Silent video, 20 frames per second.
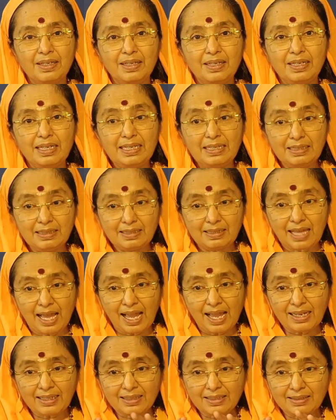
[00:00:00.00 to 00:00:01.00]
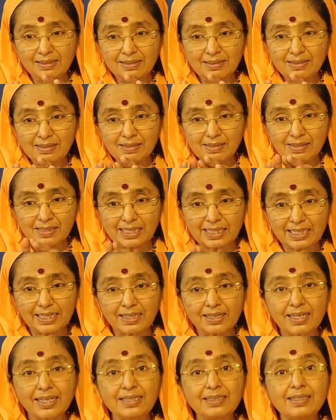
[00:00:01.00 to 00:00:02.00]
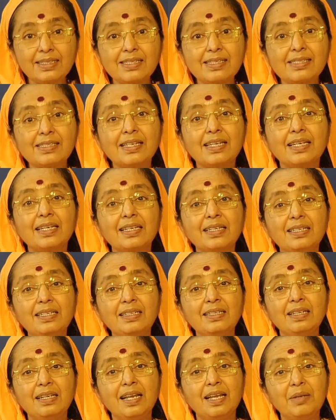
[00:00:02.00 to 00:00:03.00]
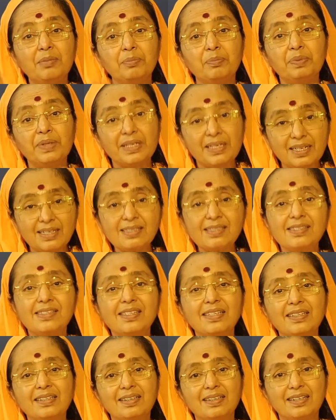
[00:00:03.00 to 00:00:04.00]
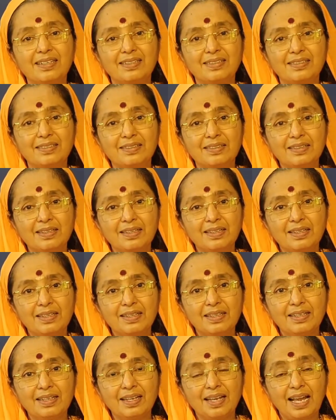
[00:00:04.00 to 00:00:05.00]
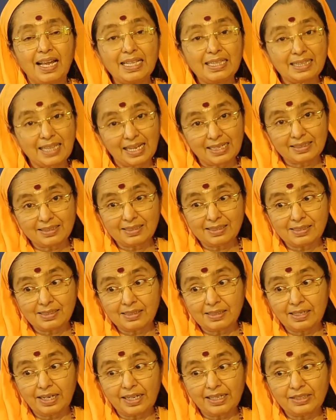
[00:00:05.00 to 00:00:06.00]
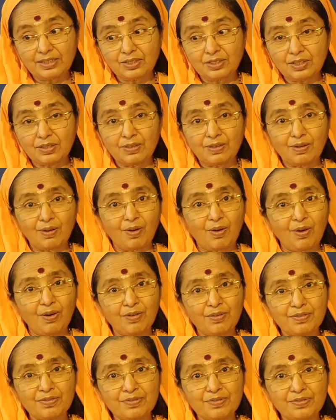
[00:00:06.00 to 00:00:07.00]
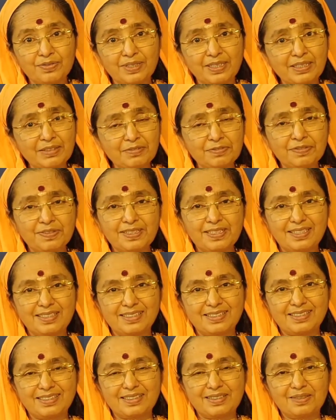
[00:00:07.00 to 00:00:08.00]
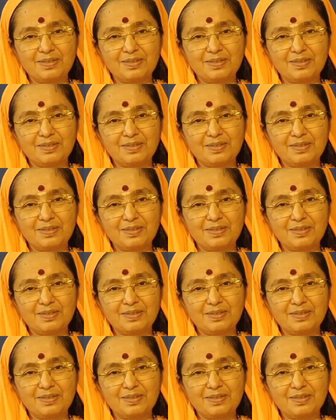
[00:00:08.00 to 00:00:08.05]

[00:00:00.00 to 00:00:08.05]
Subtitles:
in that secret is hidden a bigger secret, and that is the nature of the infinite.